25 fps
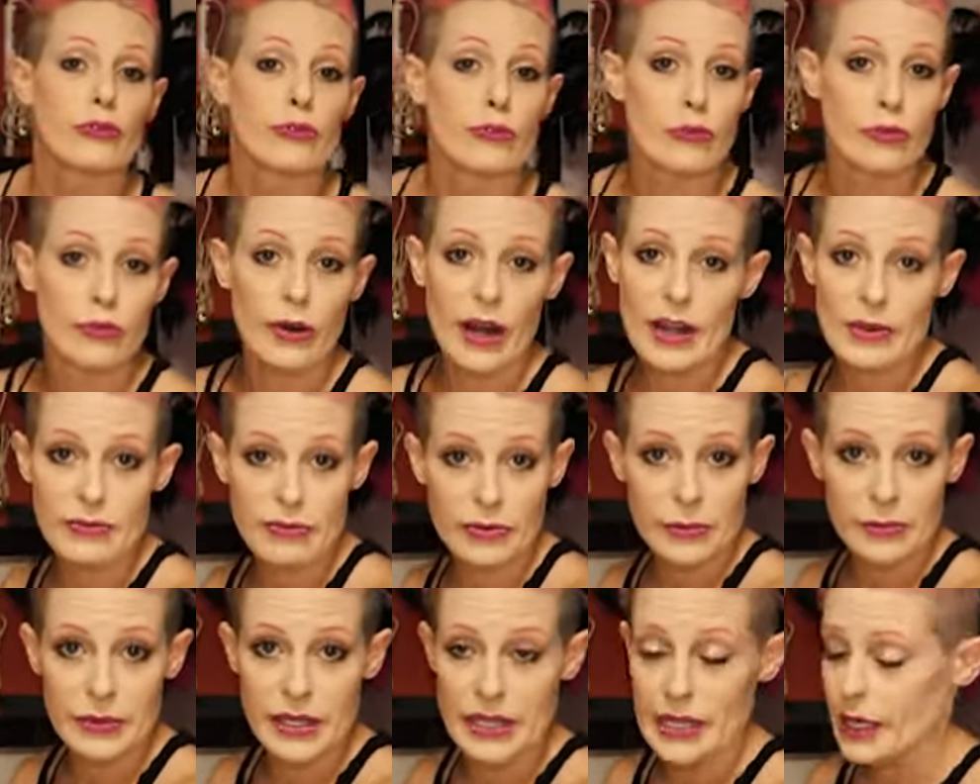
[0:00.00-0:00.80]
right
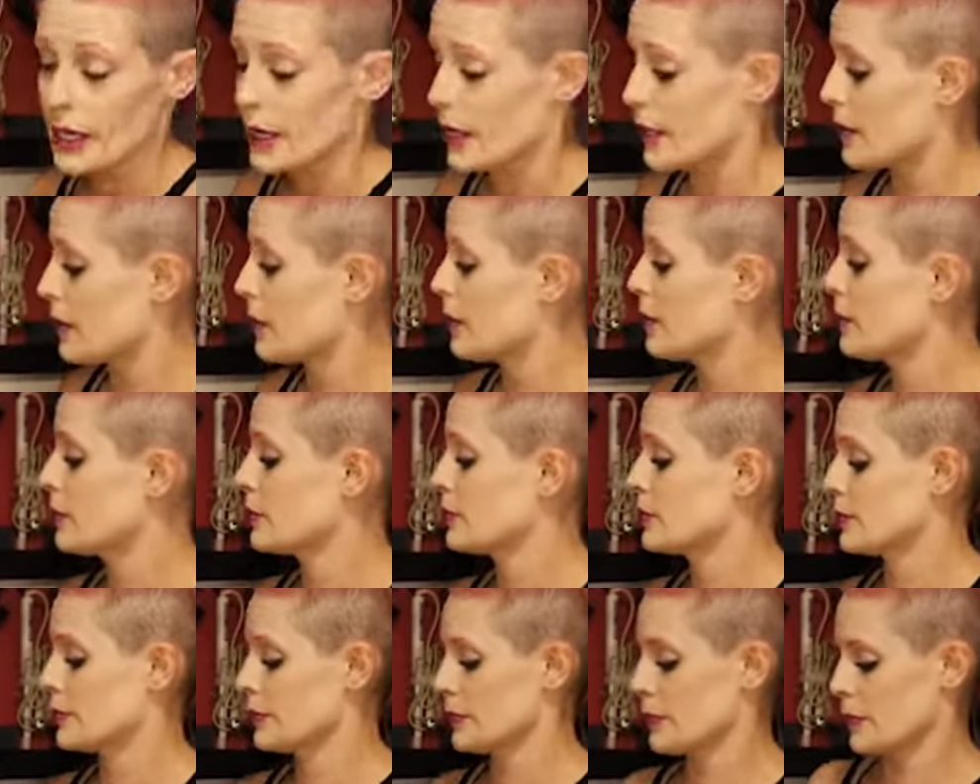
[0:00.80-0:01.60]
from get.
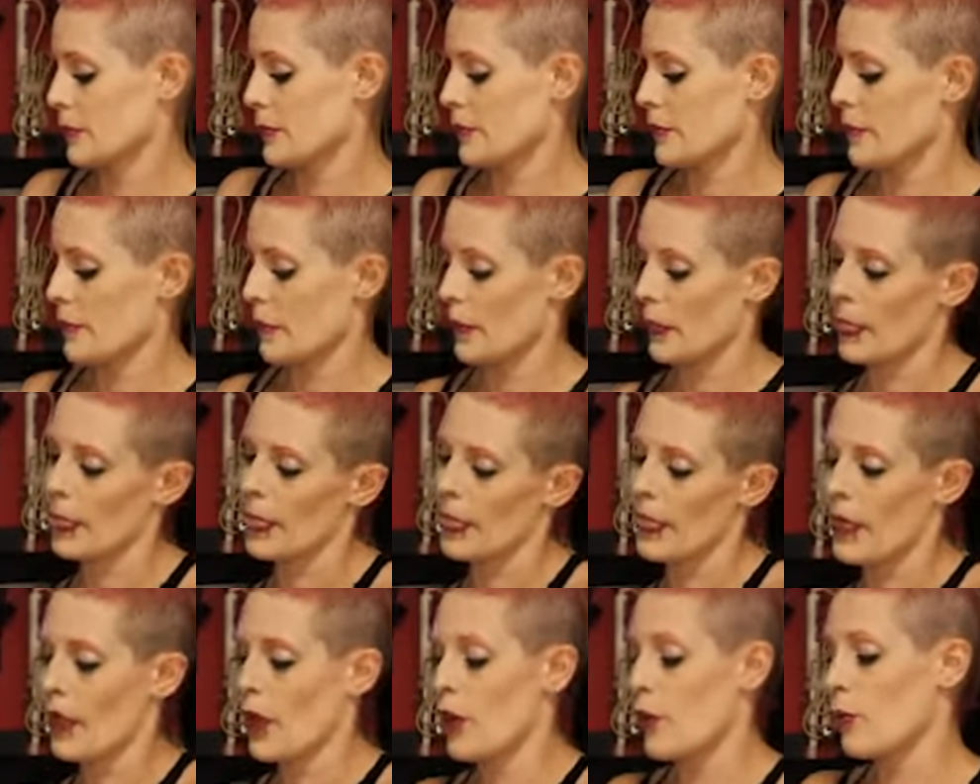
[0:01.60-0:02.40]

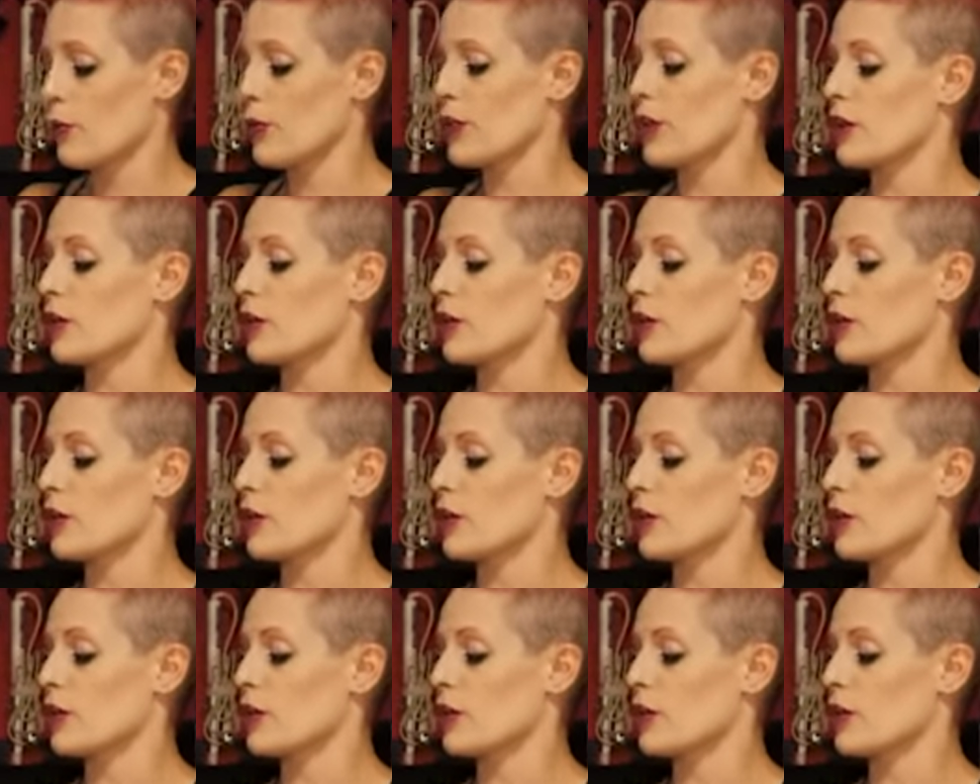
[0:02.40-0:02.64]
We